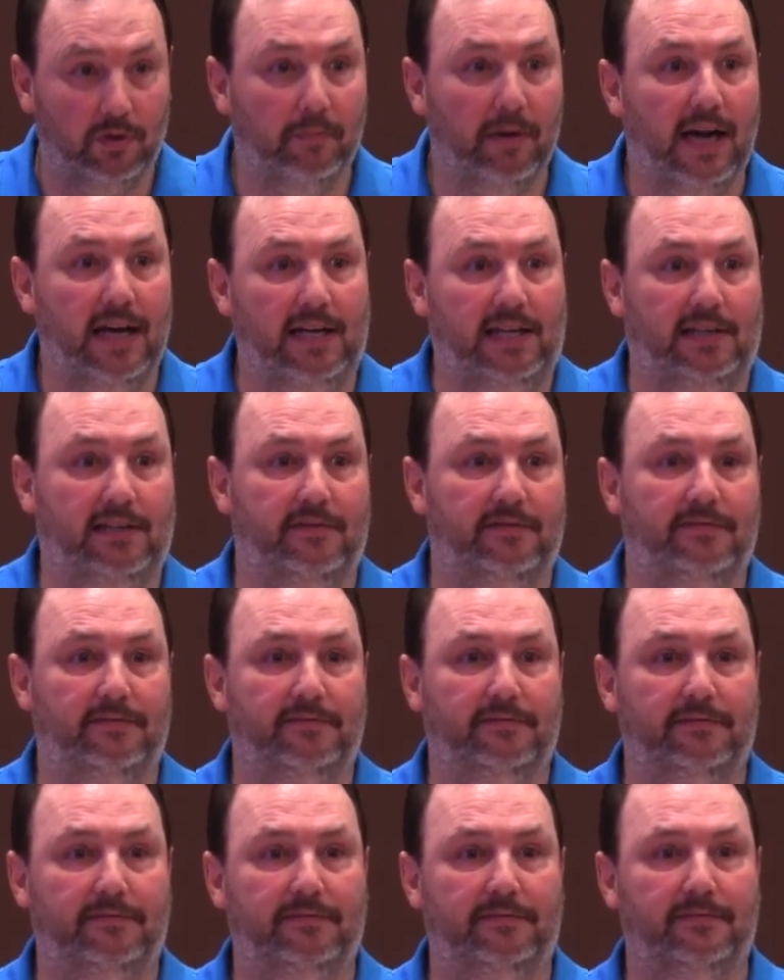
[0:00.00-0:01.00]
to remain.
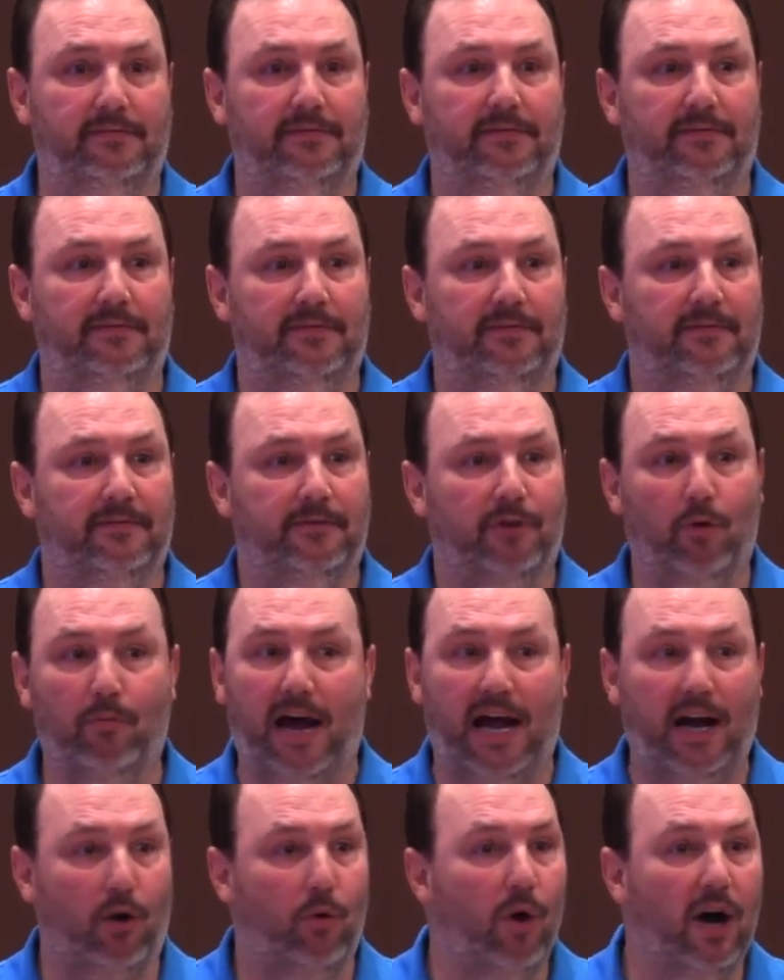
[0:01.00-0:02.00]
No
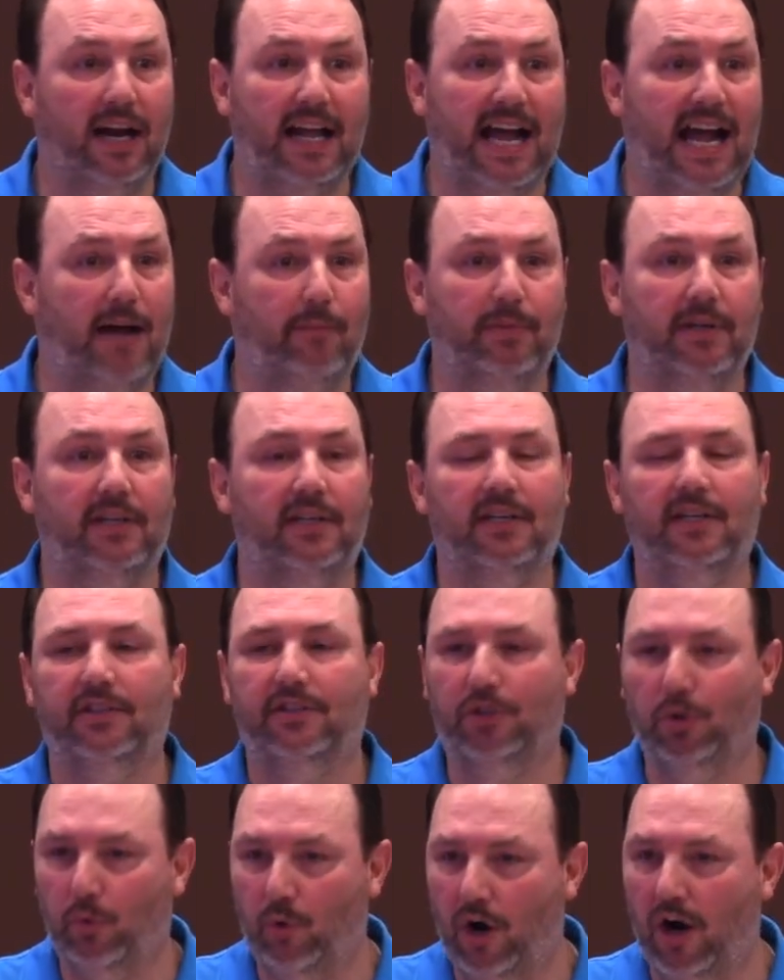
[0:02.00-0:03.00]
matter what happened,
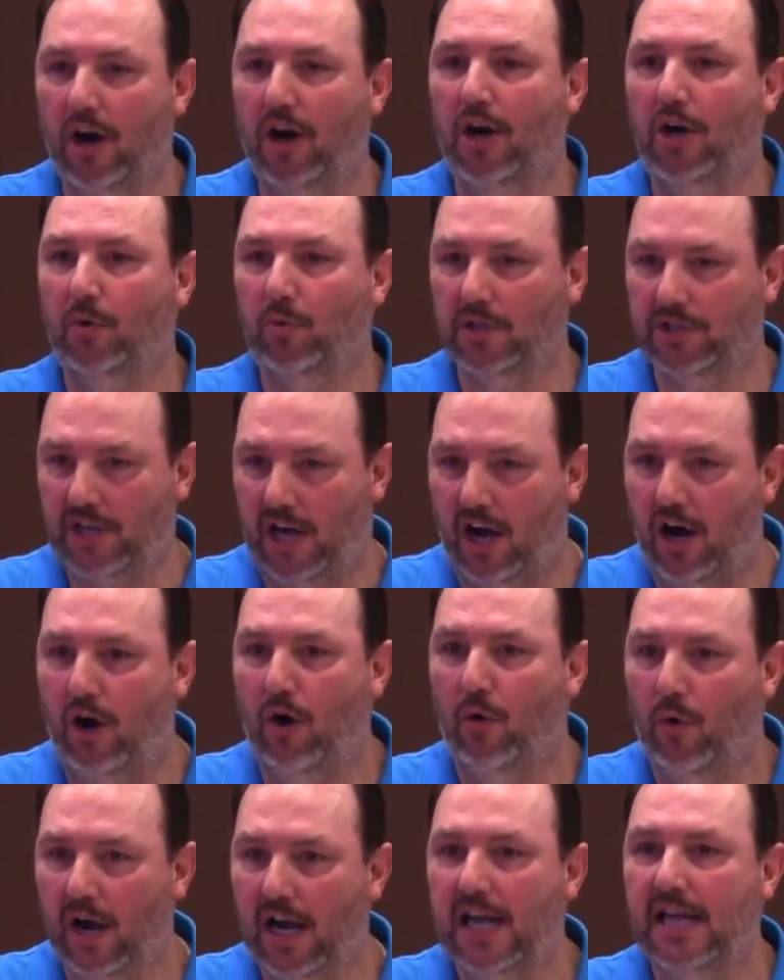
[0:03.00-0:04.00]
the Word was
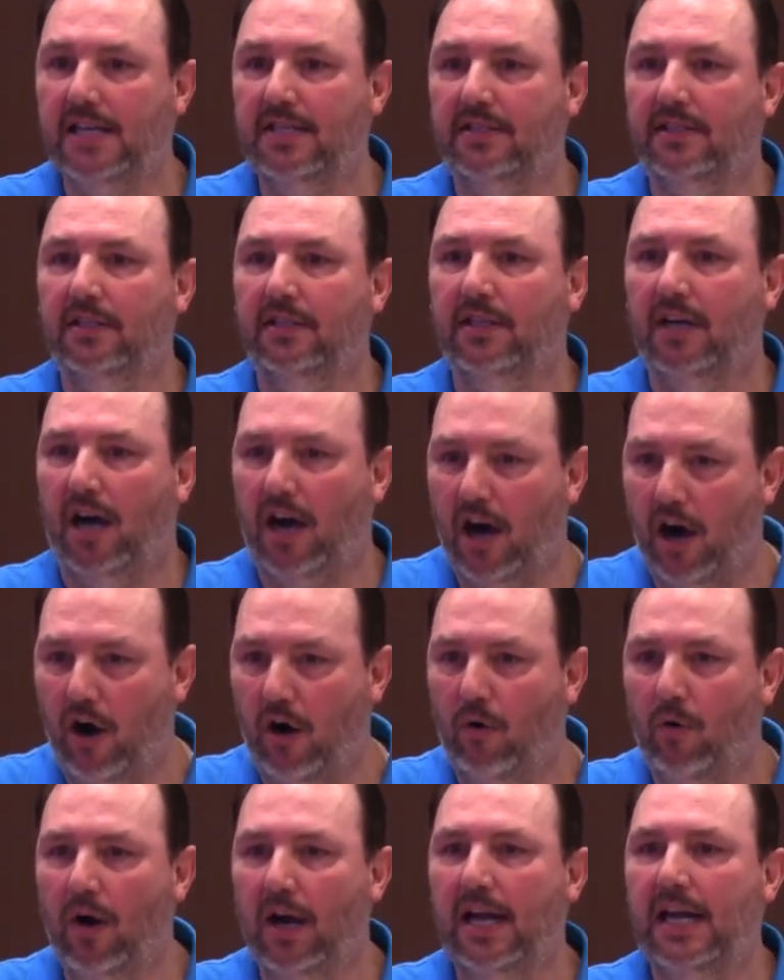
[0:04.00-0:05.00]
always,
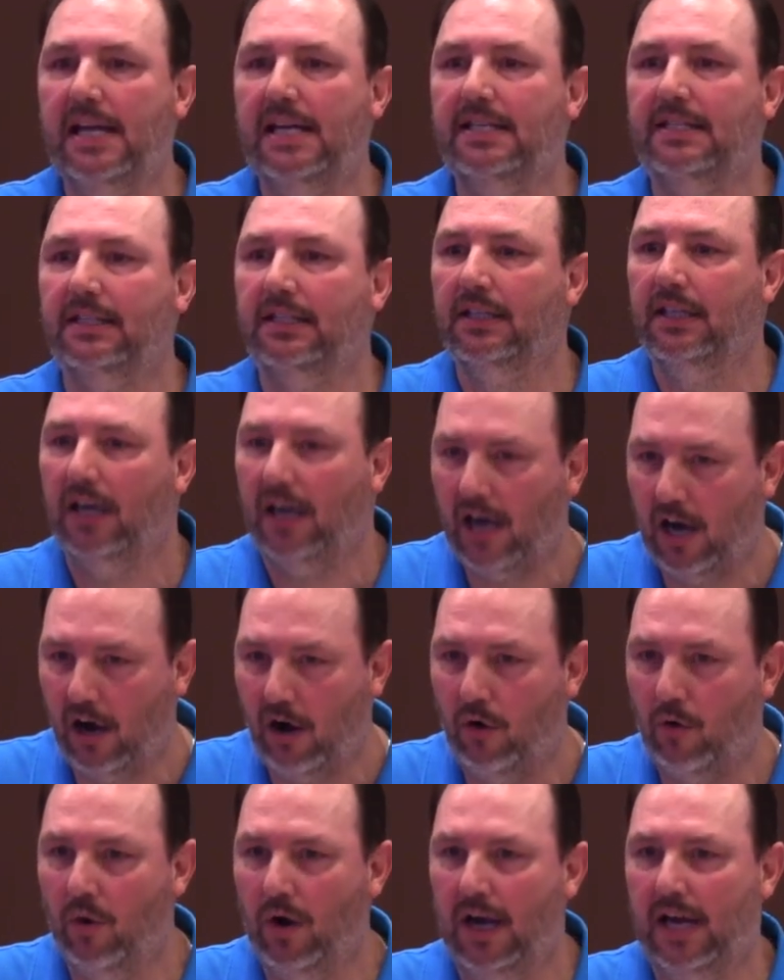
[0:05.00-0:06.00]
always,
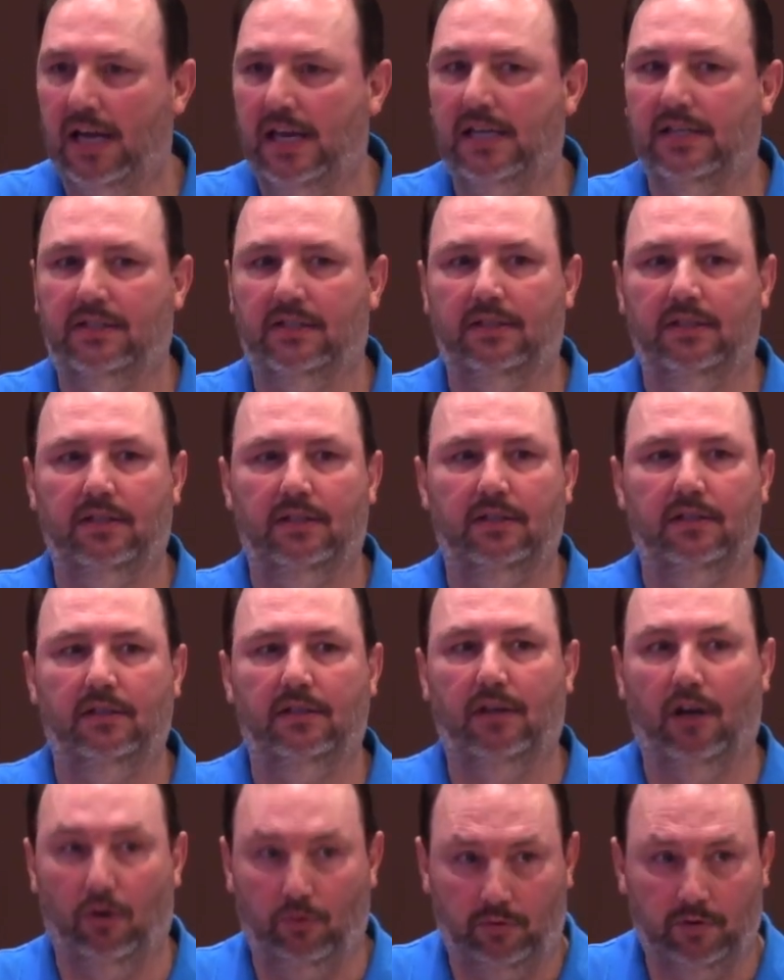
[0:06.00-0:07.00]
always
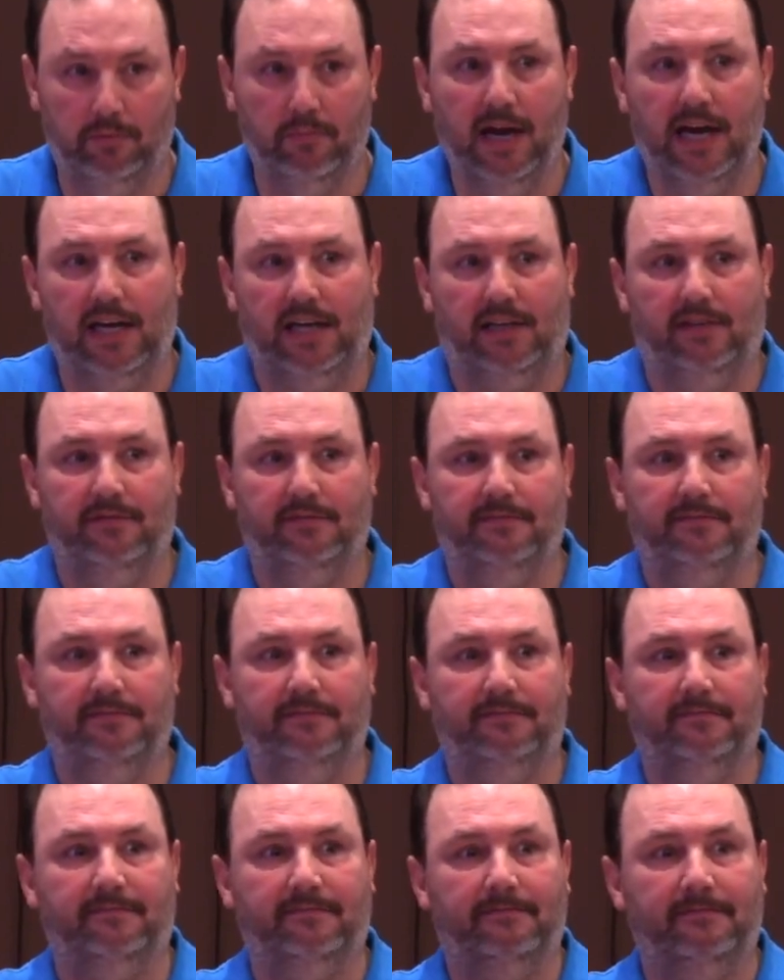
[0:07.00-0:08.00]
going to remain.
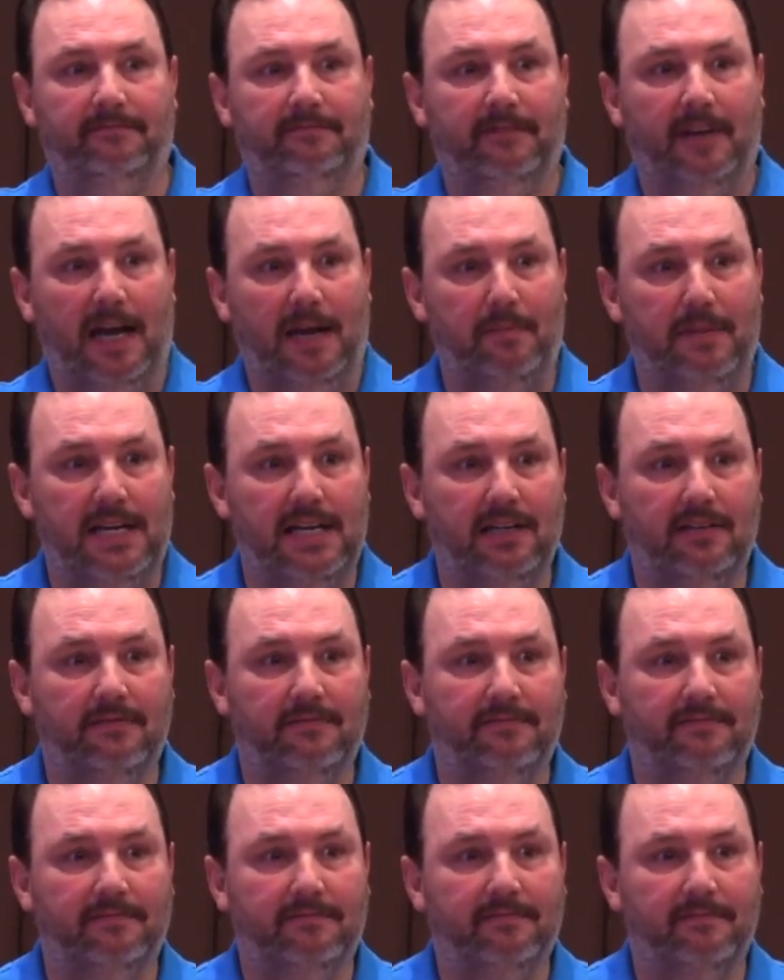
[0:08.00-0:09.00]
Amen?
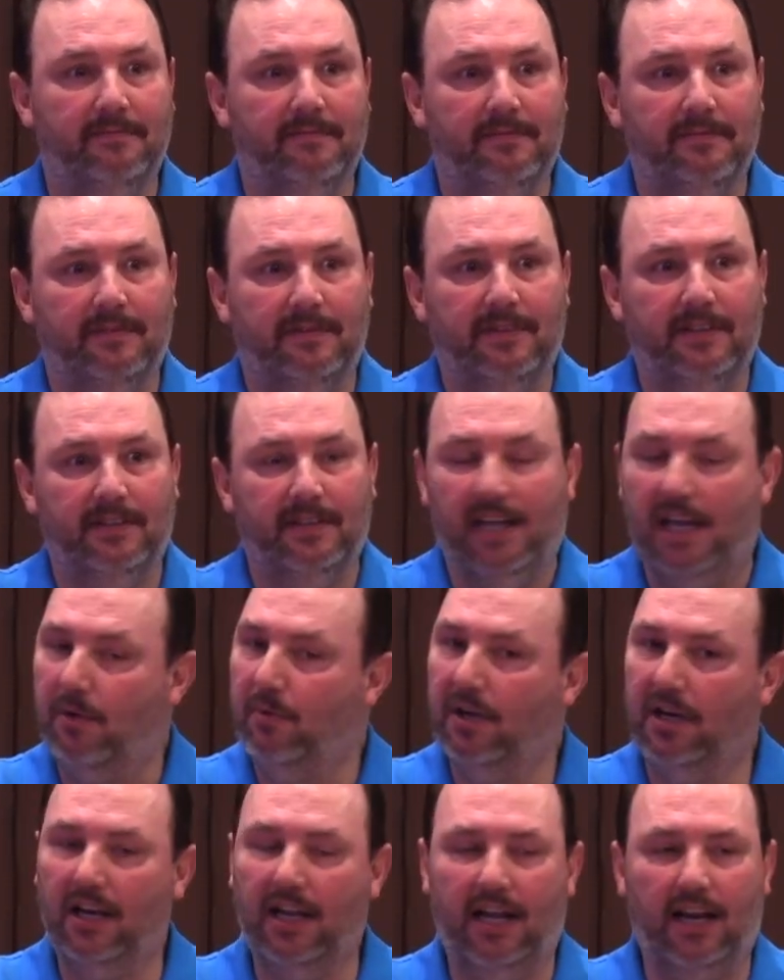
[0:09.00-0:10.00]
He
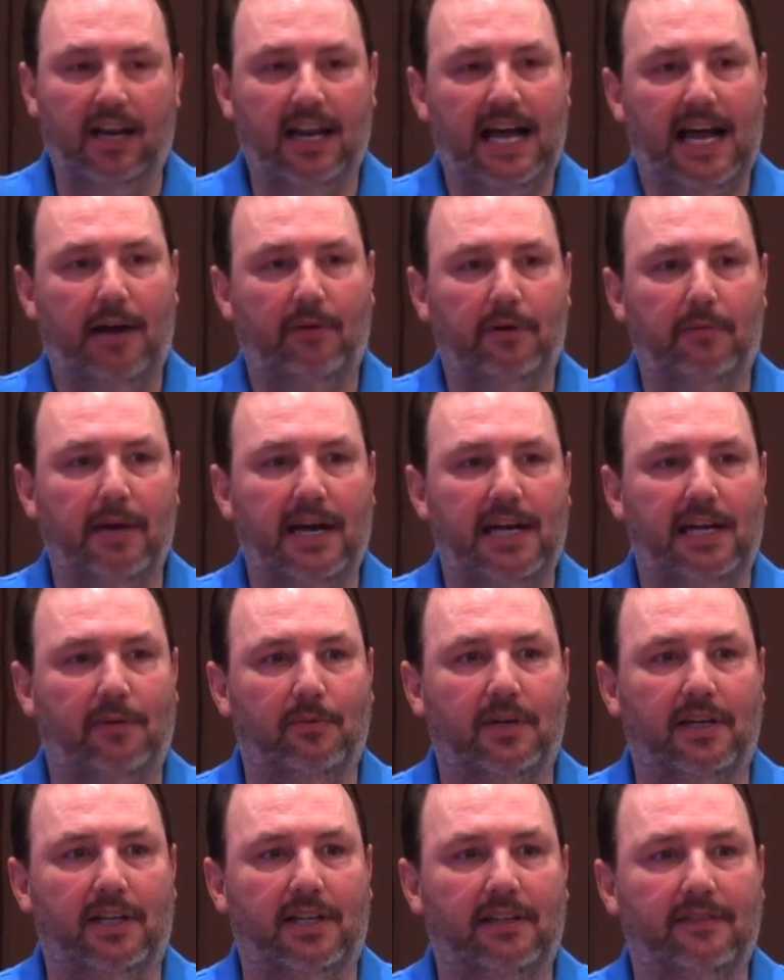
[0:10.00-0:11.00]
wouldn't let a lie
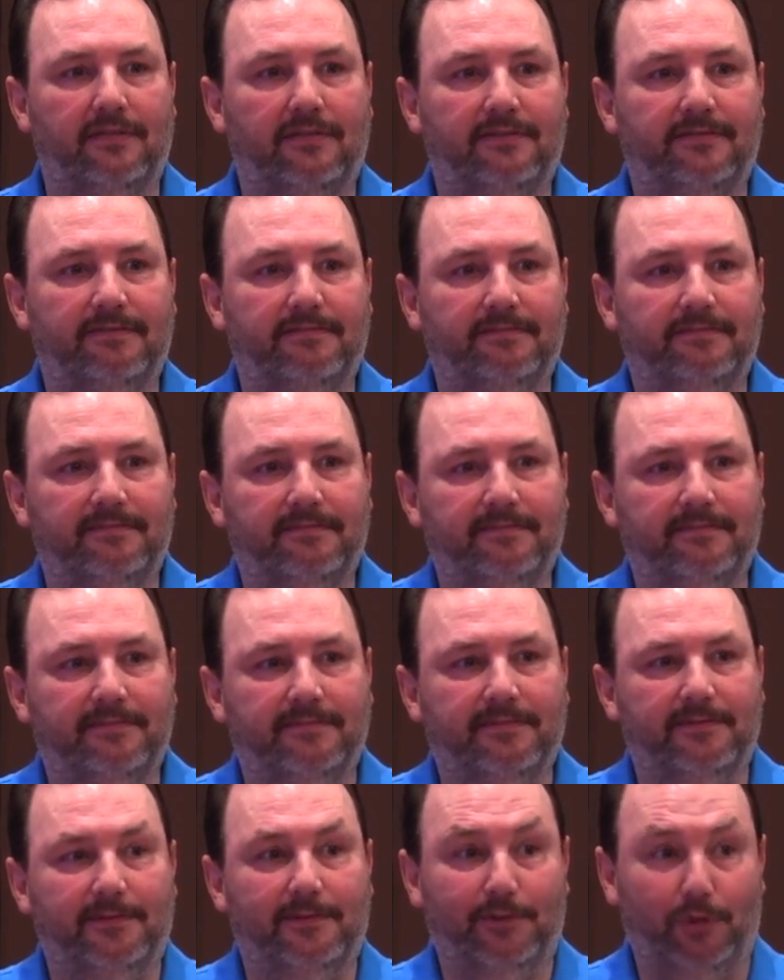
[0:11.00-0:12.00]
remain, would he?
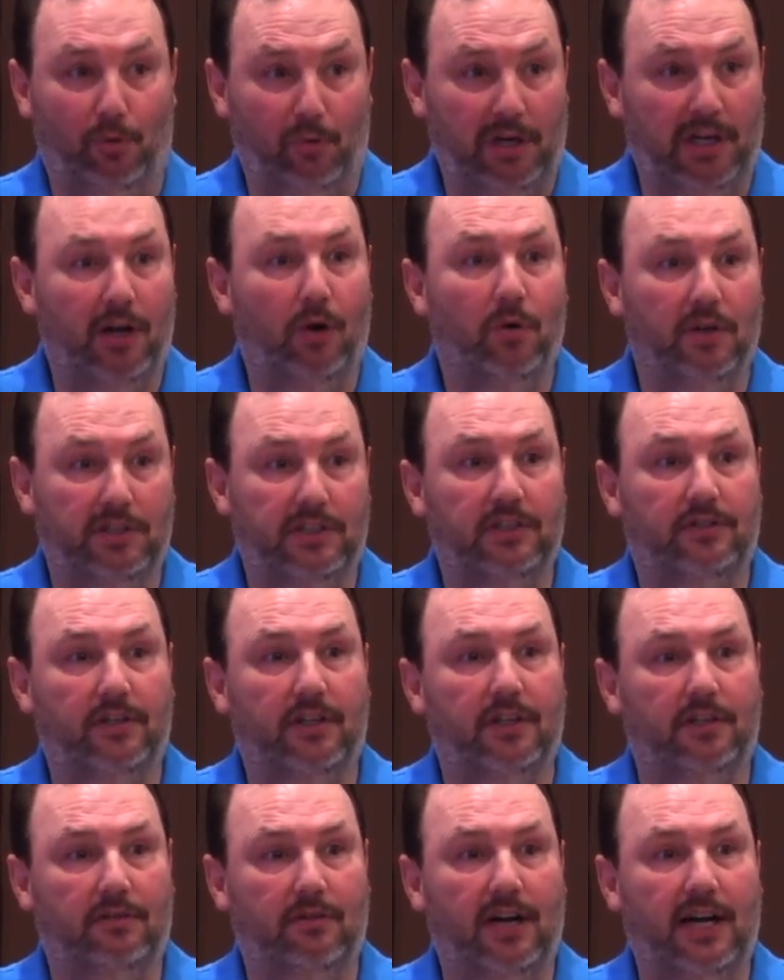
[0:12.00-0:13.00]
So we know it's the
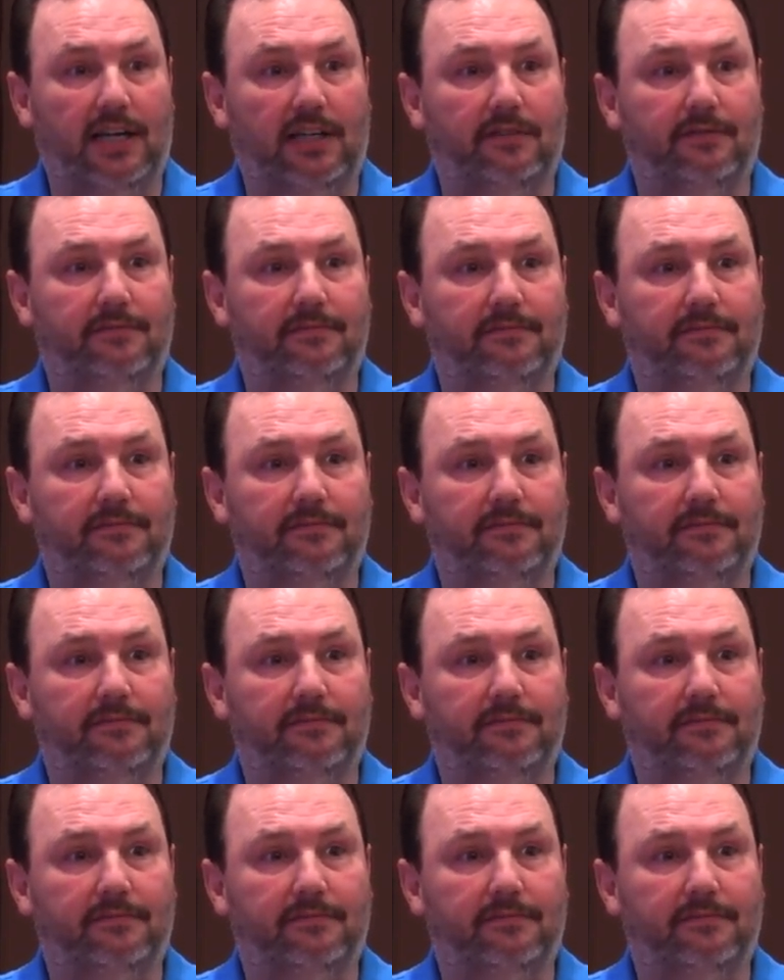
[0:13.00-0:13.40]
truth, right?